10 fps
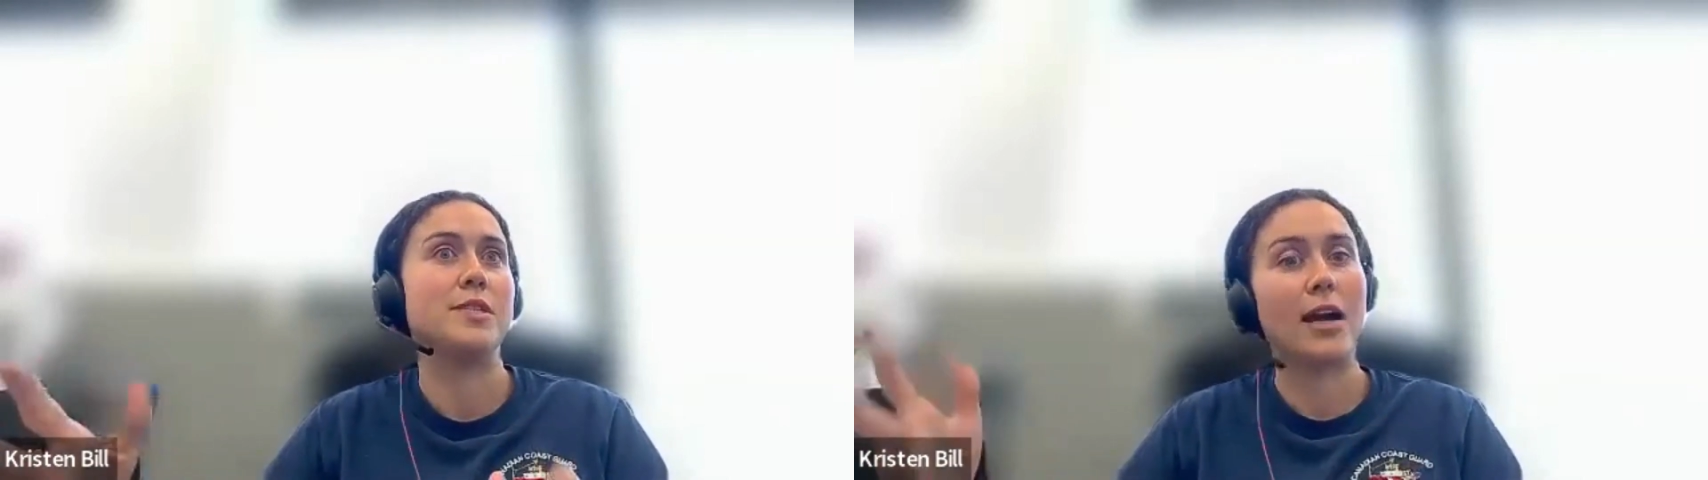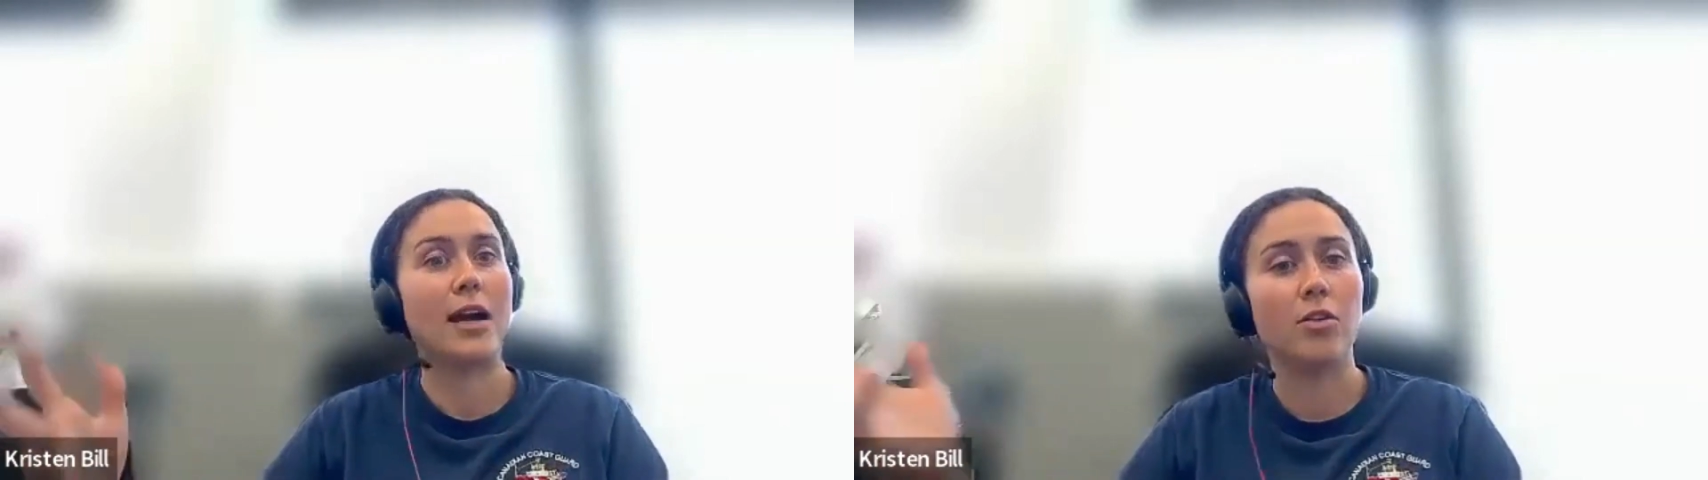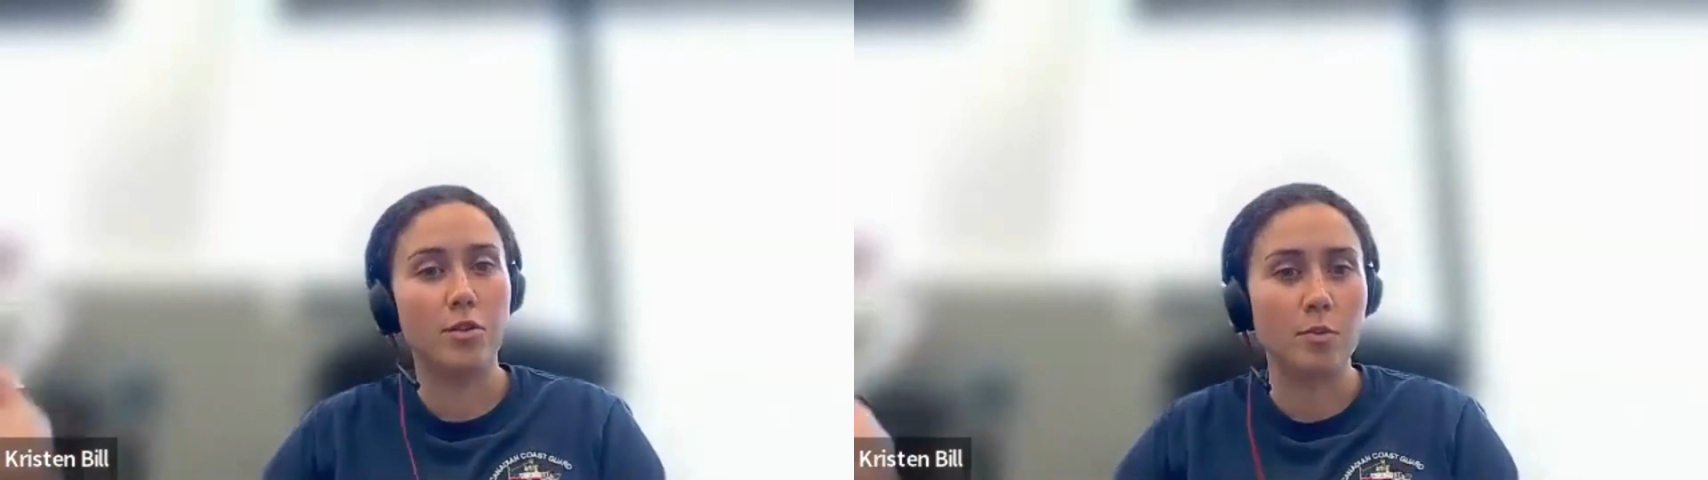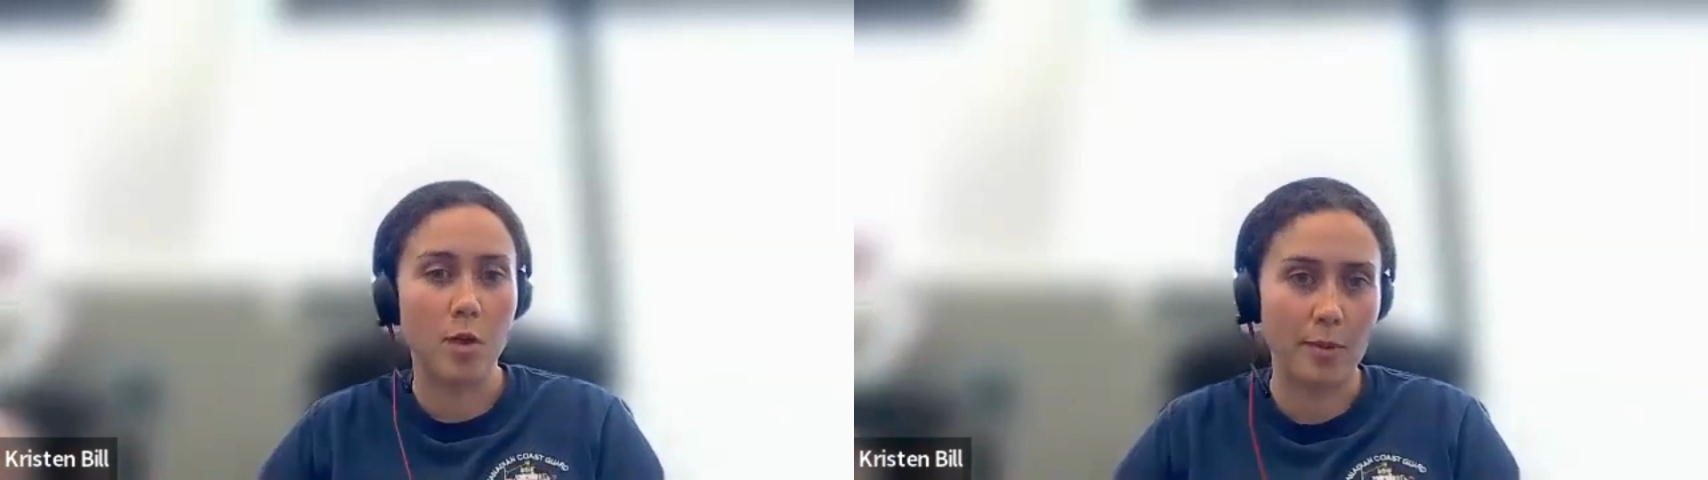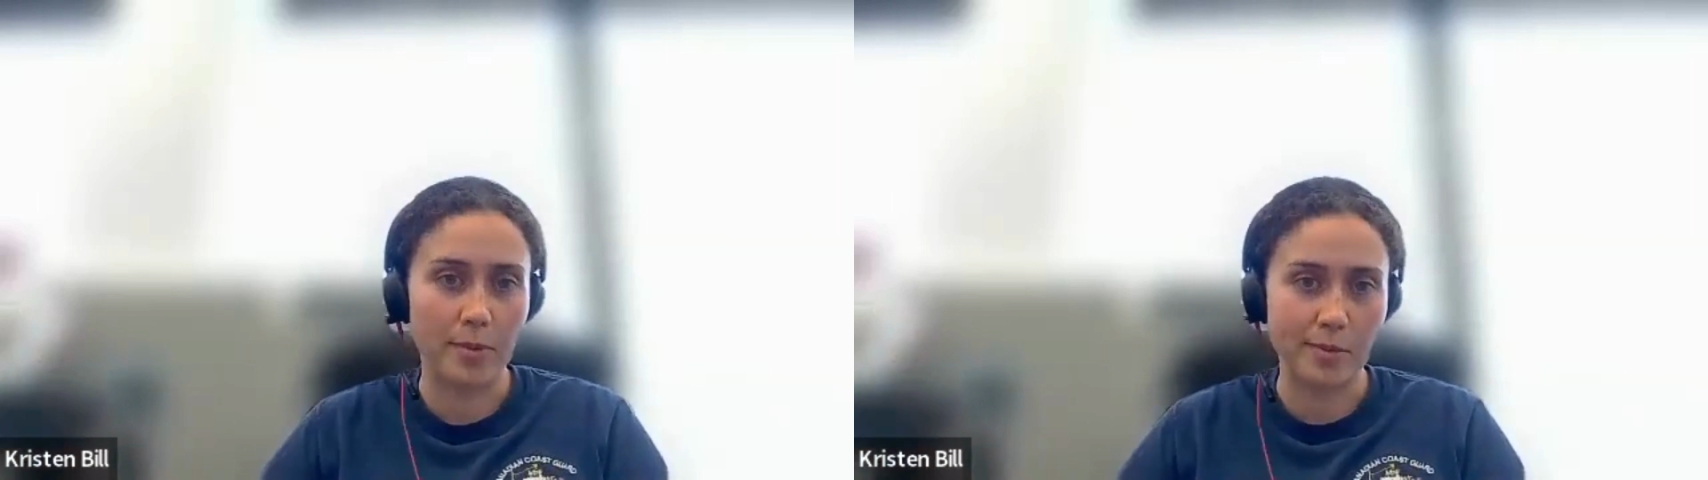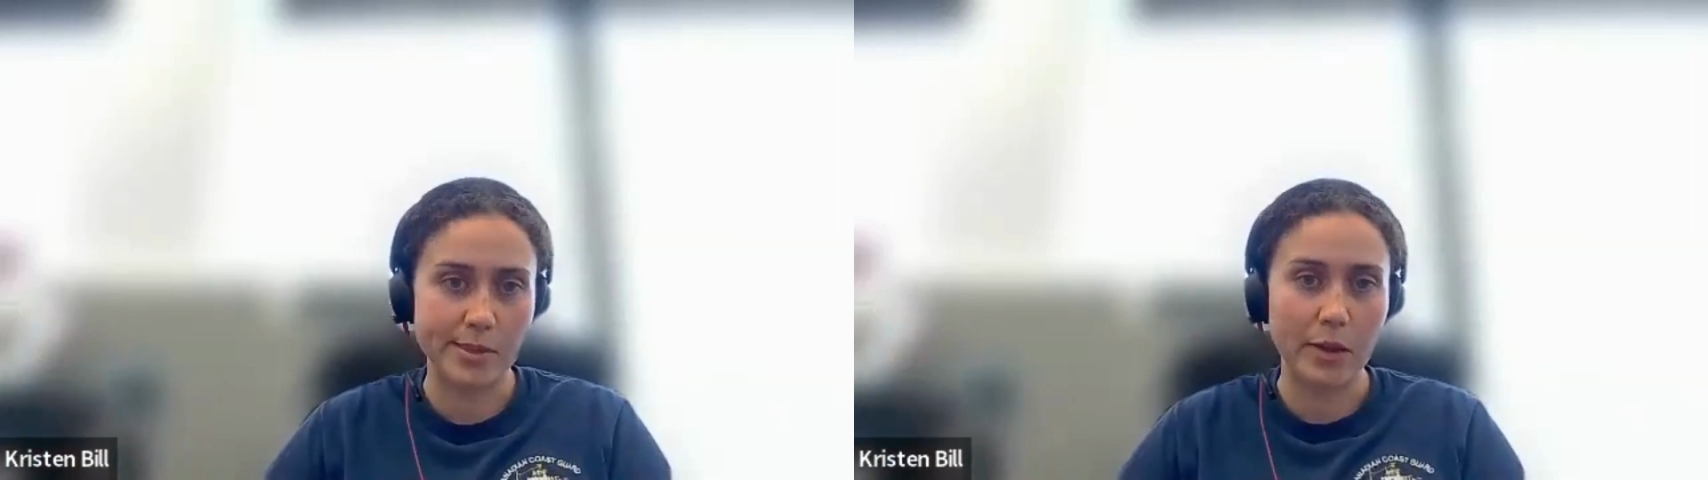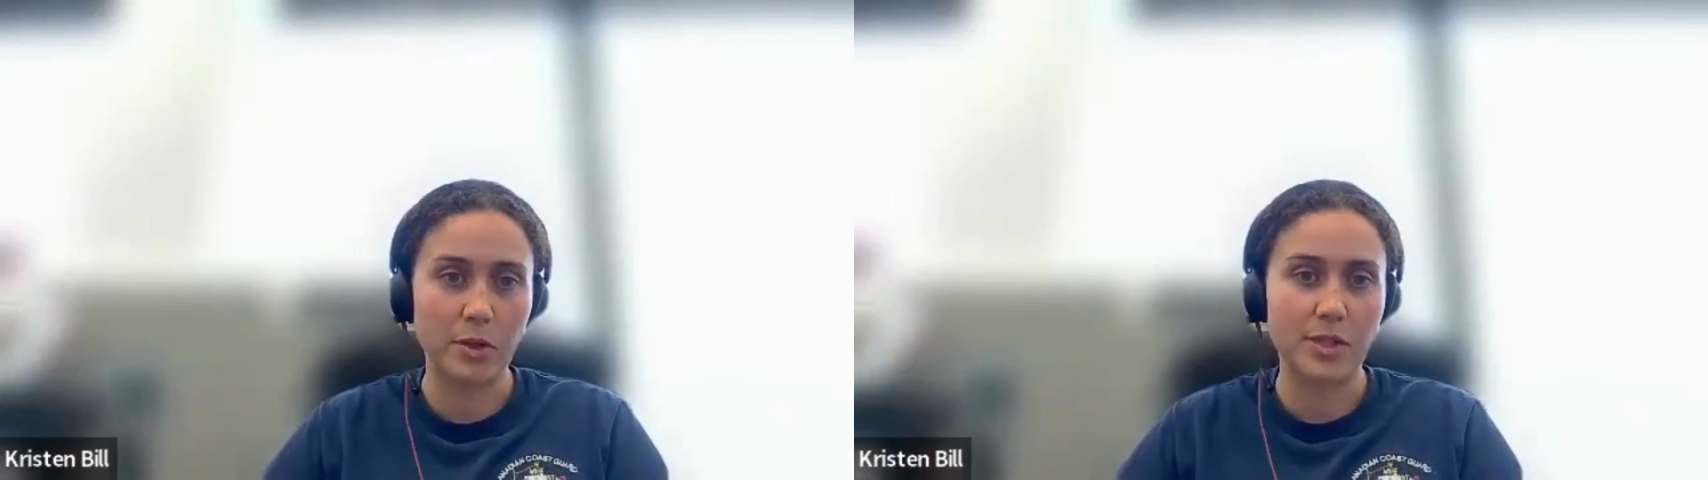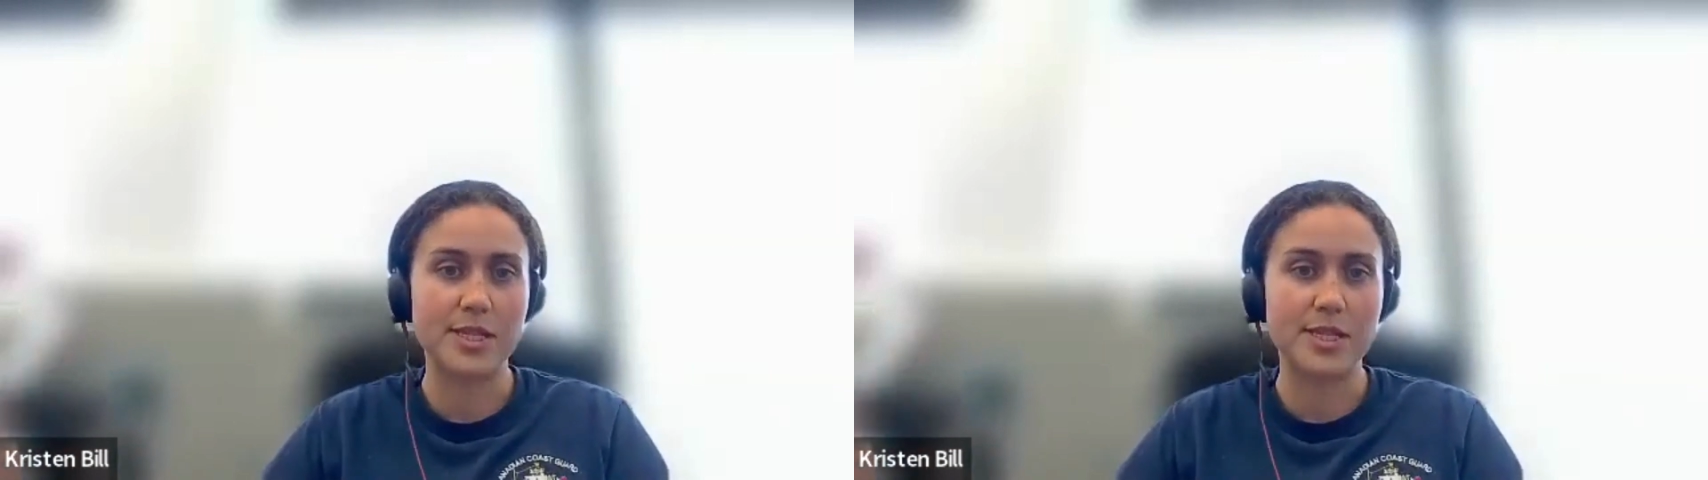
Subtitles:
tackle the problems that we're